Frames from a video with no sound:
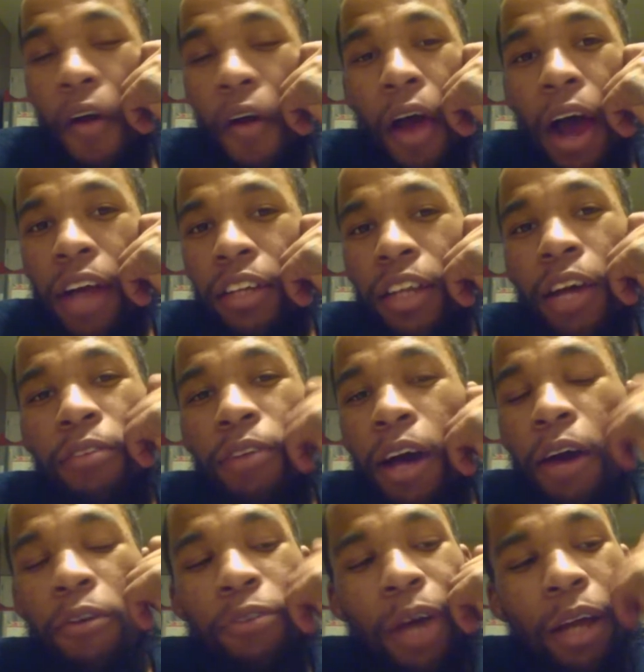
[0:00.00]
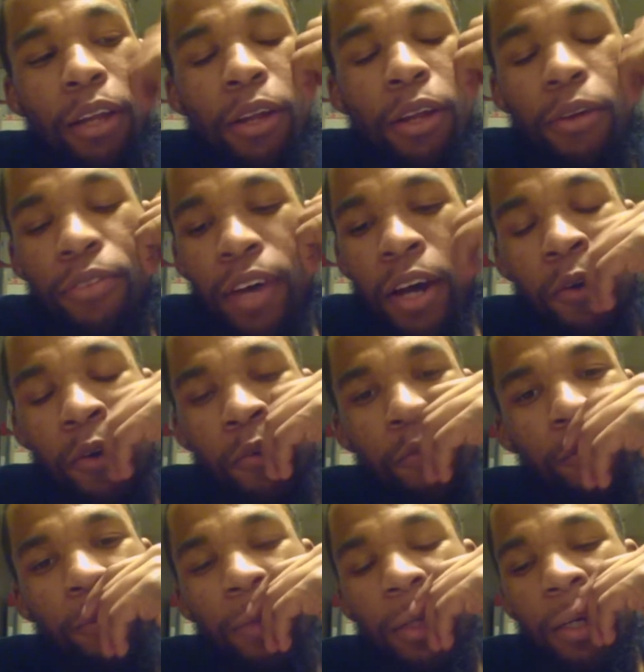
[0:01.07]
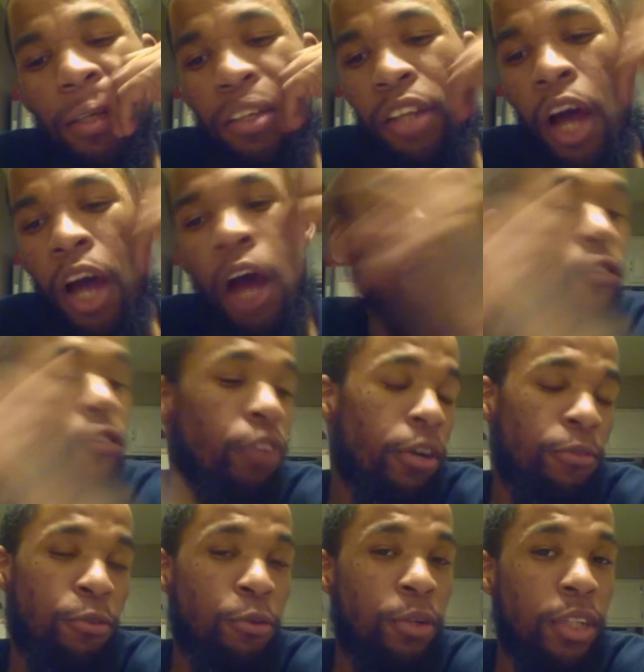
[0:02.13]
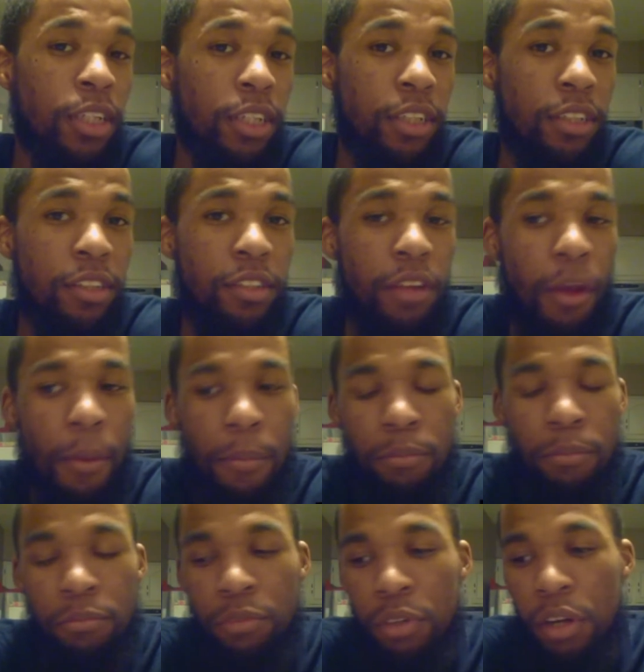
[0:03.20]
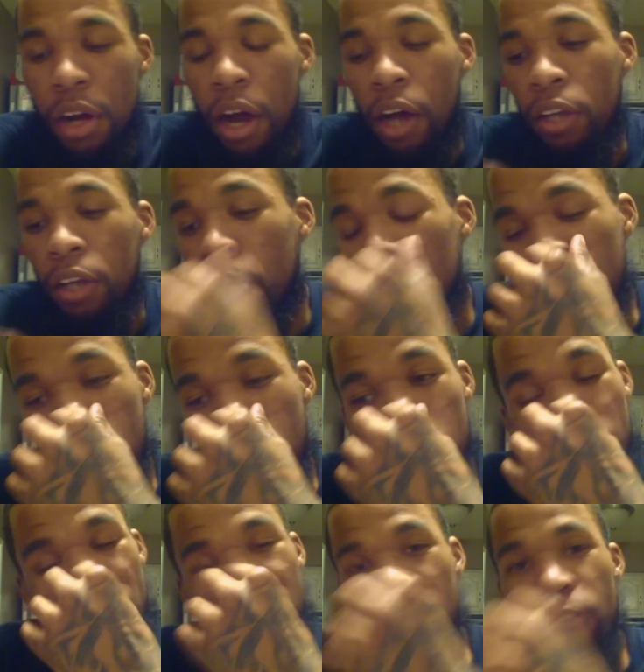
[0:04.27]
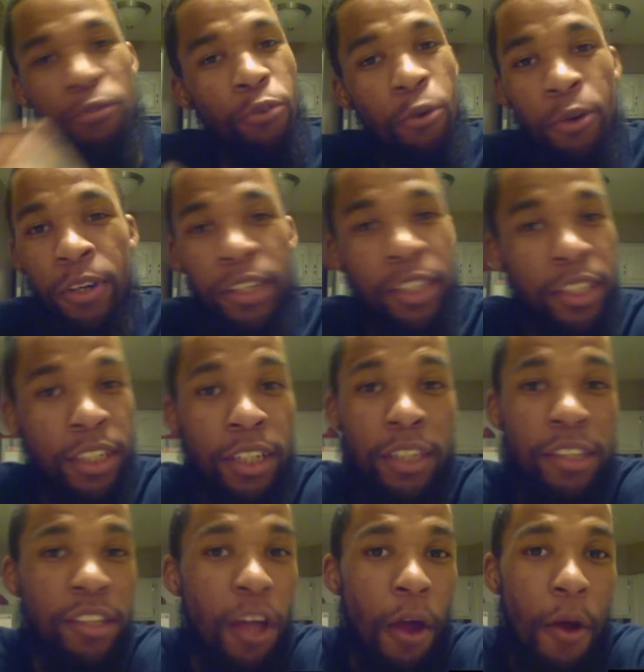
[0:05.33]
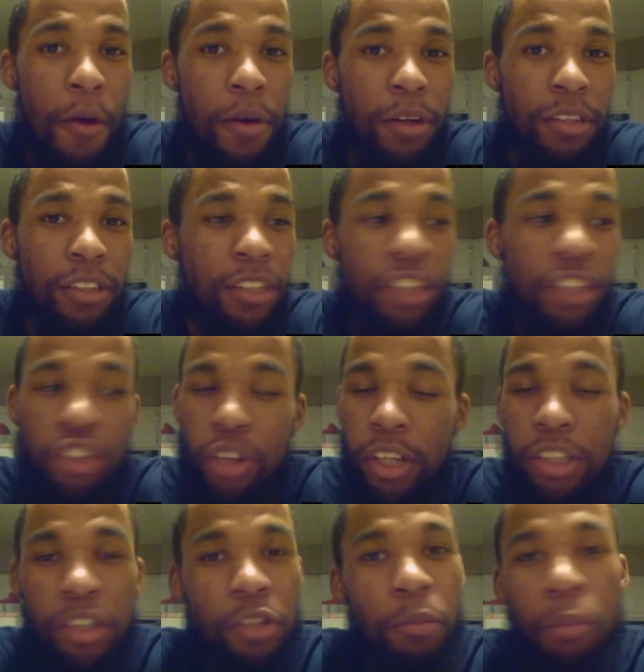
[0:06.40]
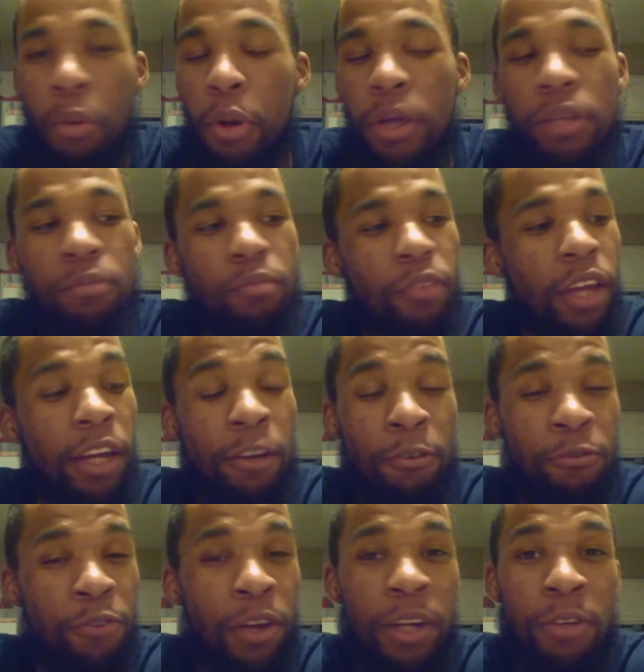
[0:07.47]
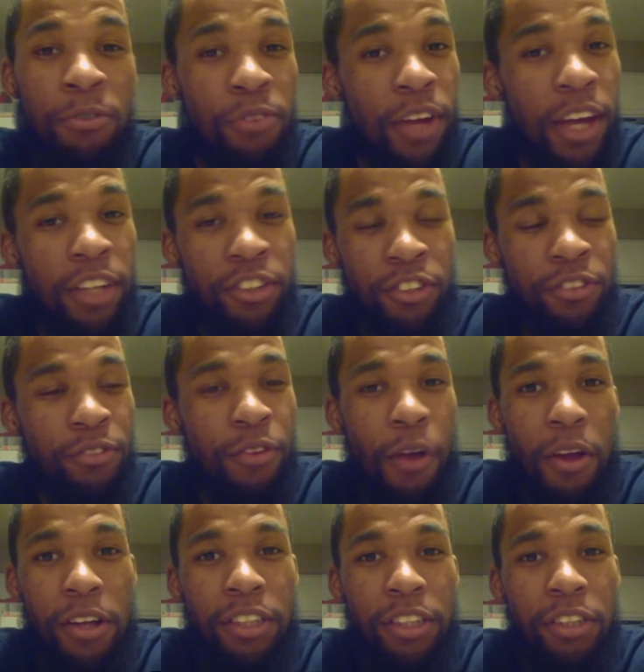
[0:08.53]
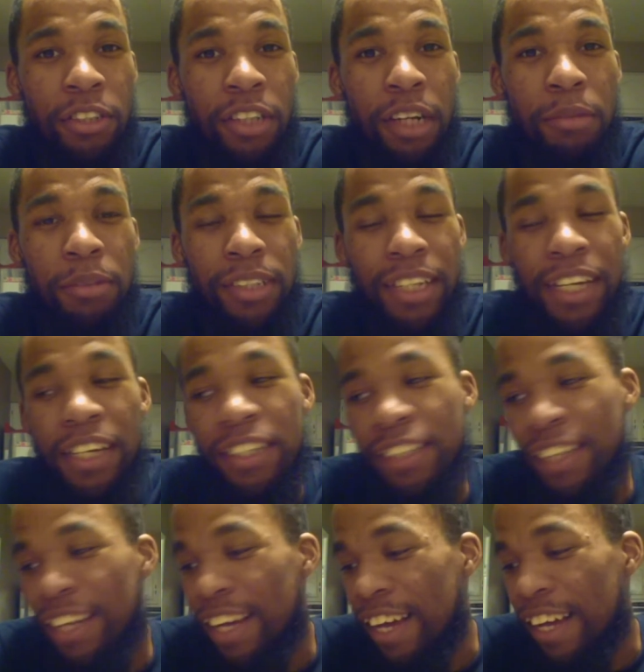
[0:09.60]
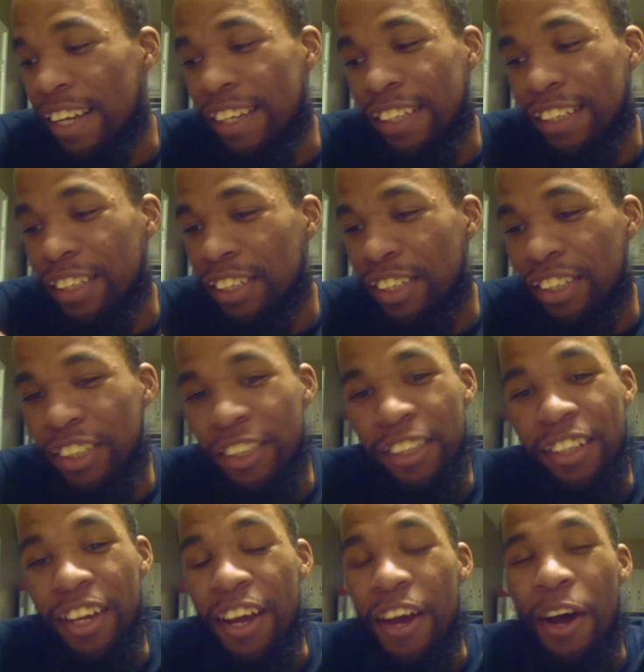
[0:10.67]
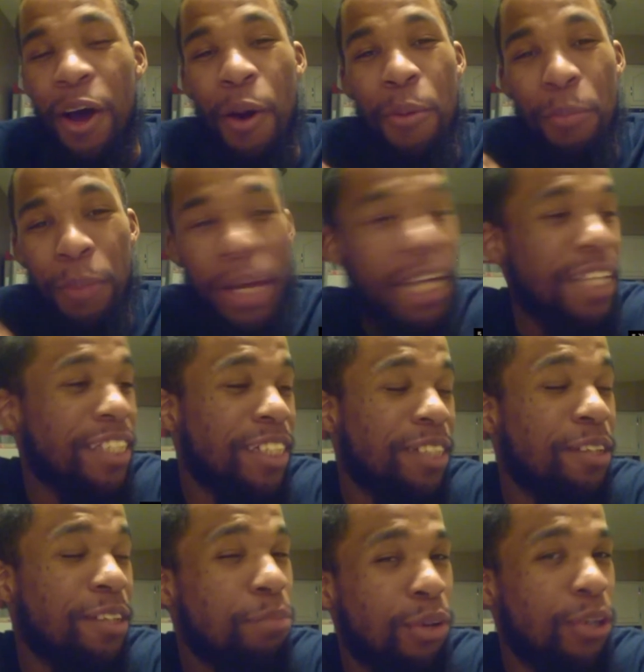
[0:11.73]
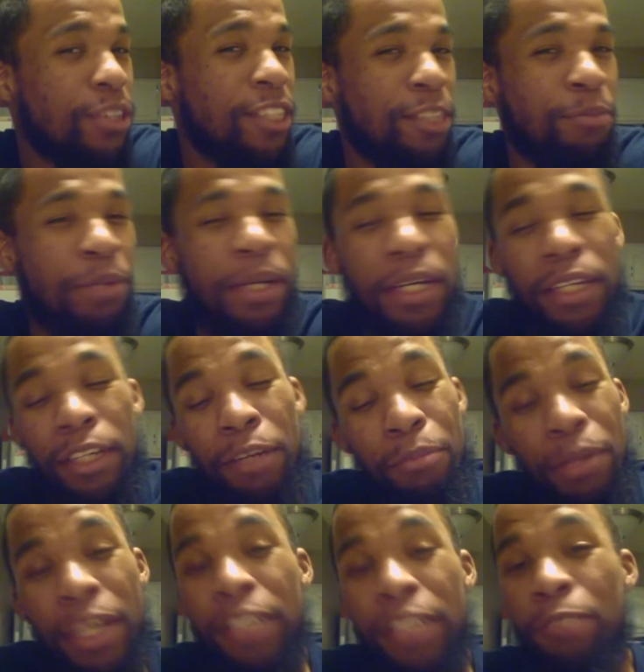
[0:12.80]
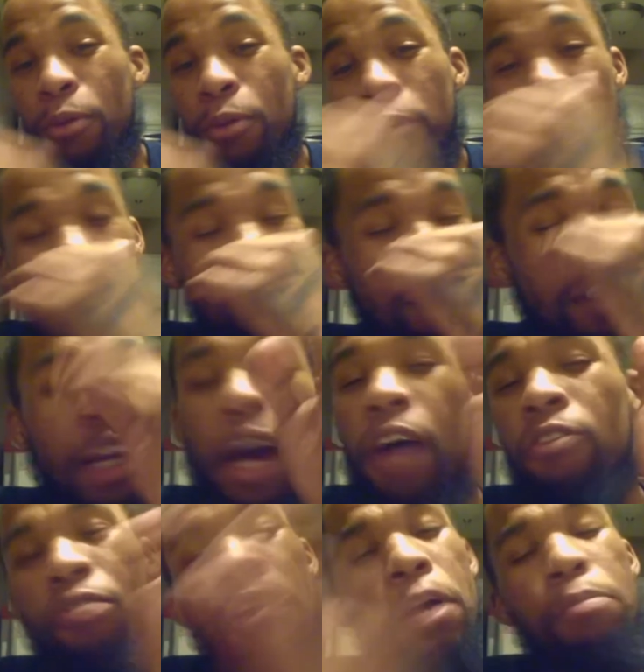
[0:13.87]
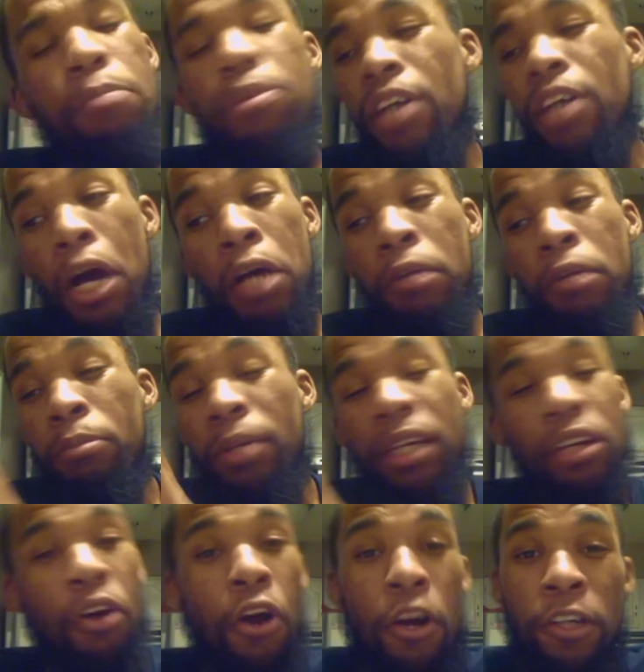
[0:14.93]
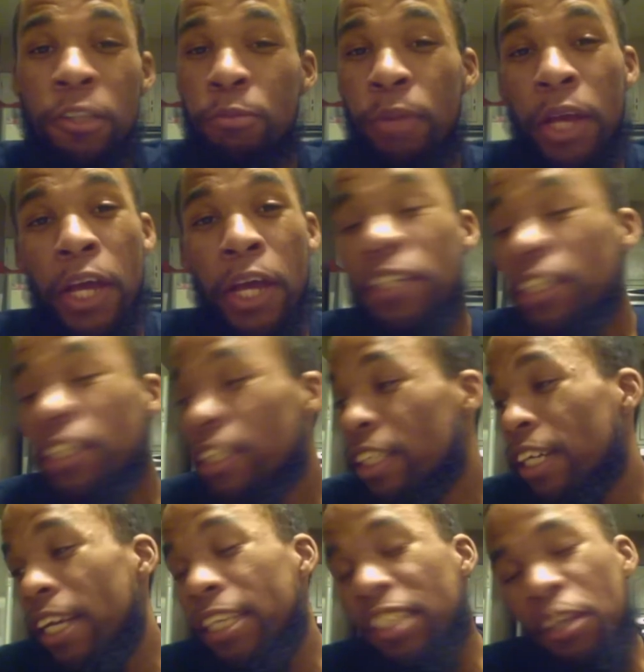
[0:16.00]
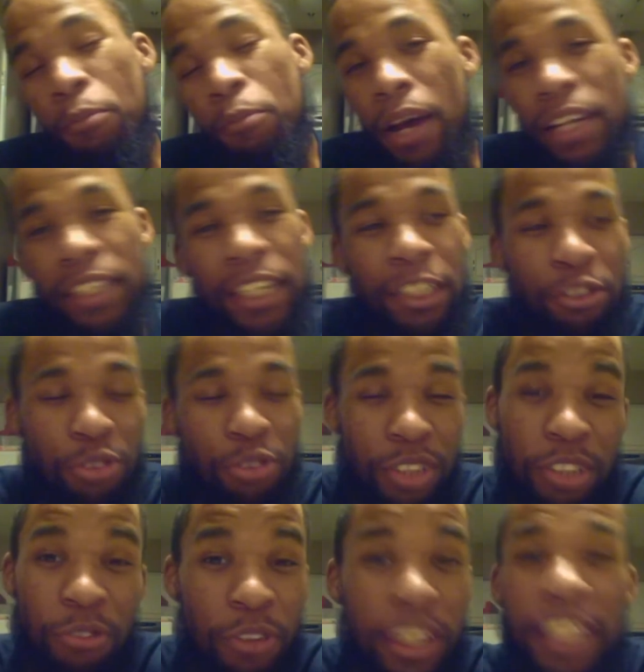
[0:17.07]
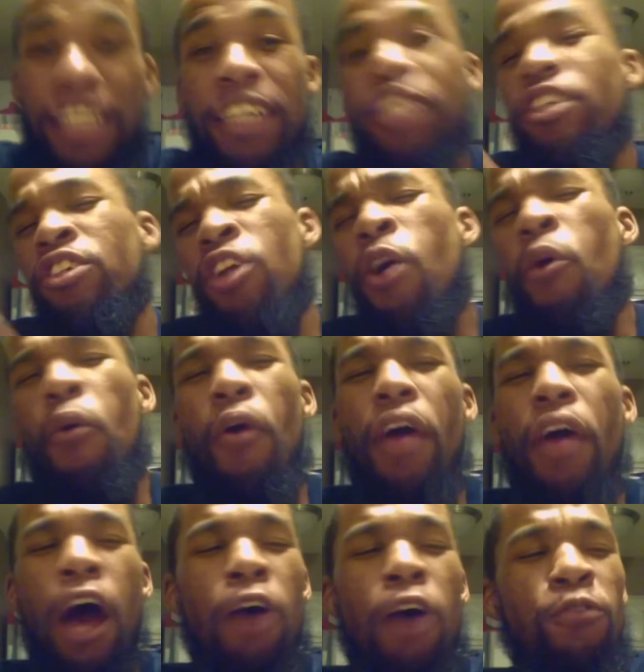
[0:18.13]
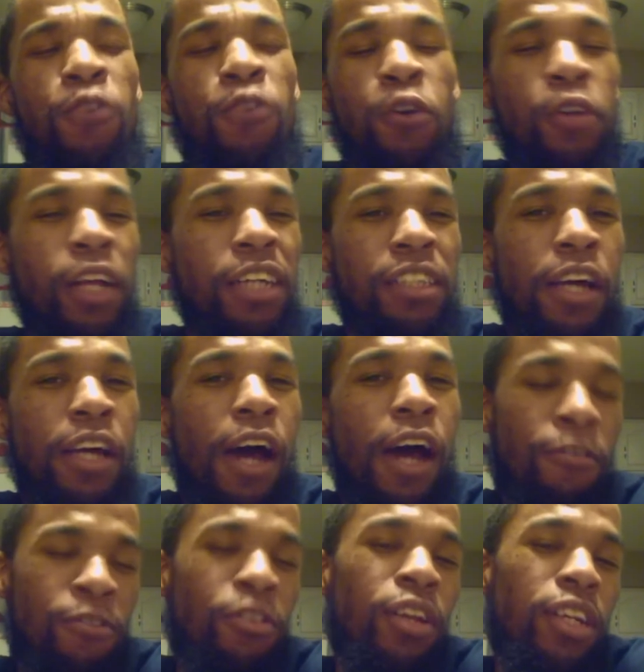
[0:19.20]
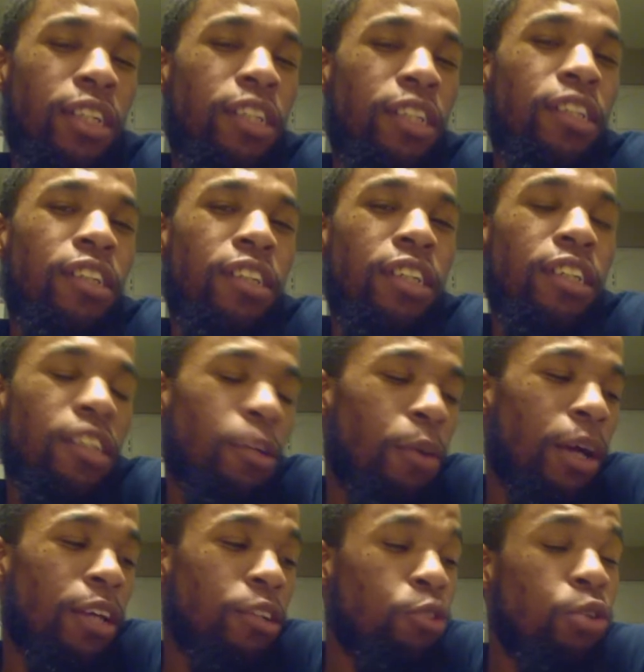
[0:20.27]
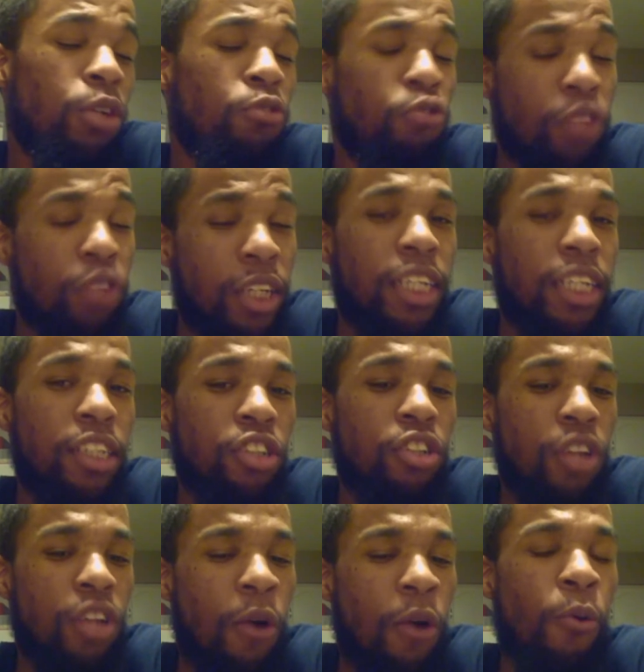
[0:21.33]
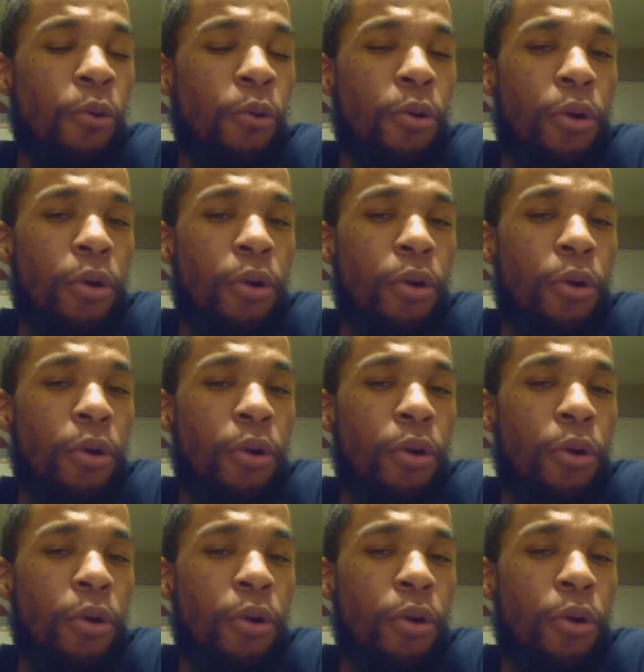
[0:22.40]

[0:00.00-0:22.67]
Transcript: I love how non-regretful he is. I love how straightforward he is. Gets straight to the point in a funny fashion. You know what I'm saying? And he's just an amazing person, man. An amazing person beyond rap, beyond being an artist, man. He's somebody that you can really get to know. I feel like that. I feel like he's somebody that you can really get to know.